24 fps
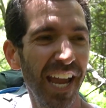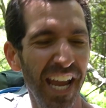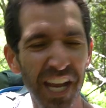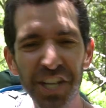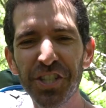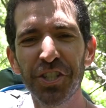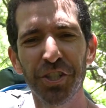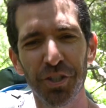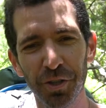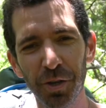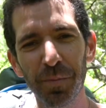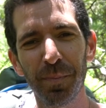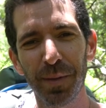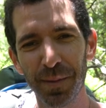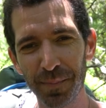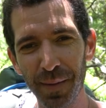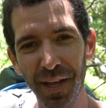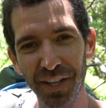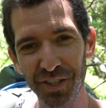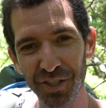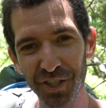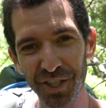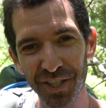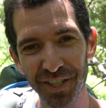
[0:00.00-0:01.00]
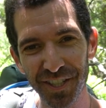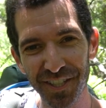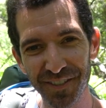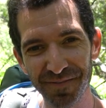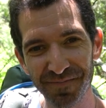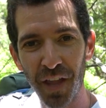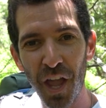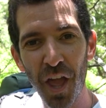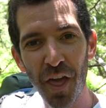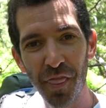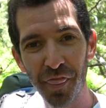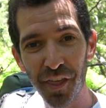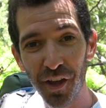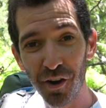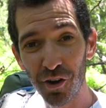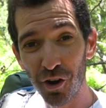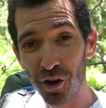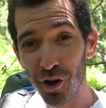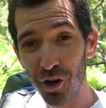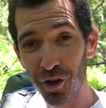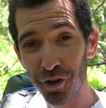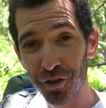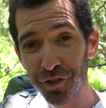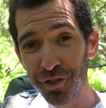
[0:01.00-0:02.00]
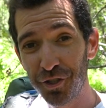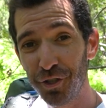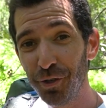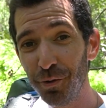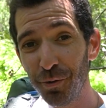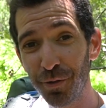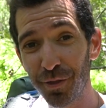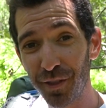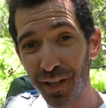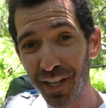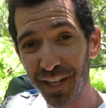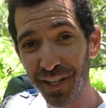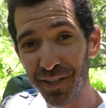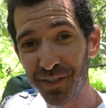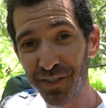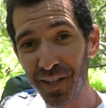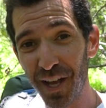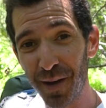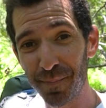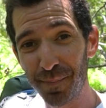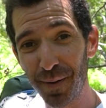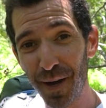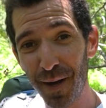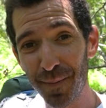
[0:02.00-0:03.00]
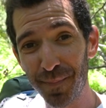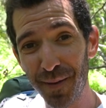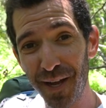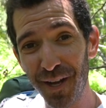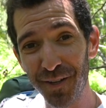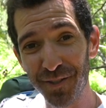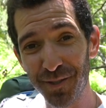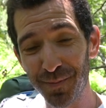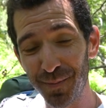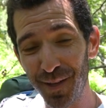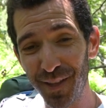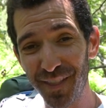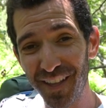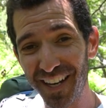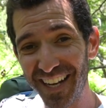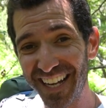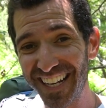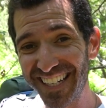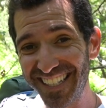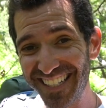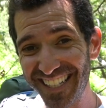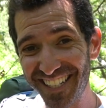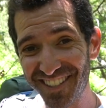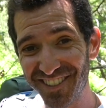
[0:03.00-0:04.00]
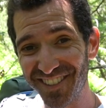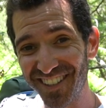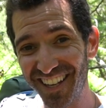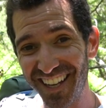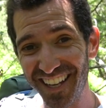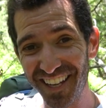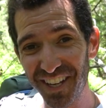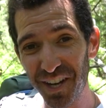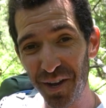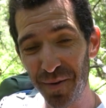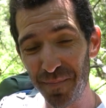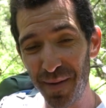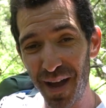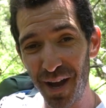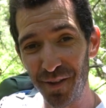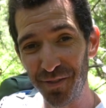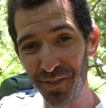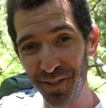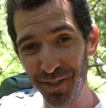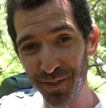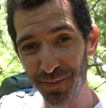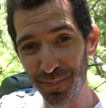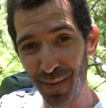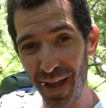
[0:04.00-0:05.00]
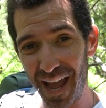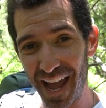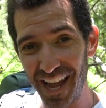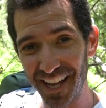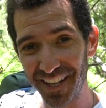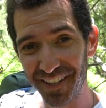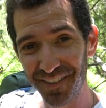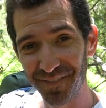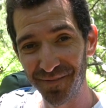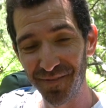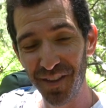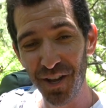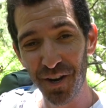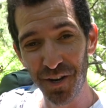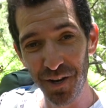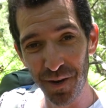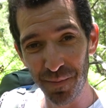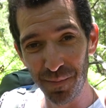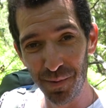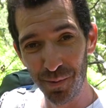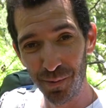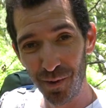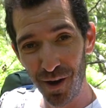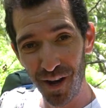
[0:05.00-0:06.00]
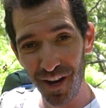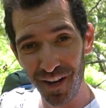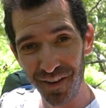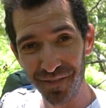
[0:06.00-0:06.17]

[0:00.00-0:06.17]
should be mentioned. There are 2 things that pop out to me that I dislike about this pack. Number 1,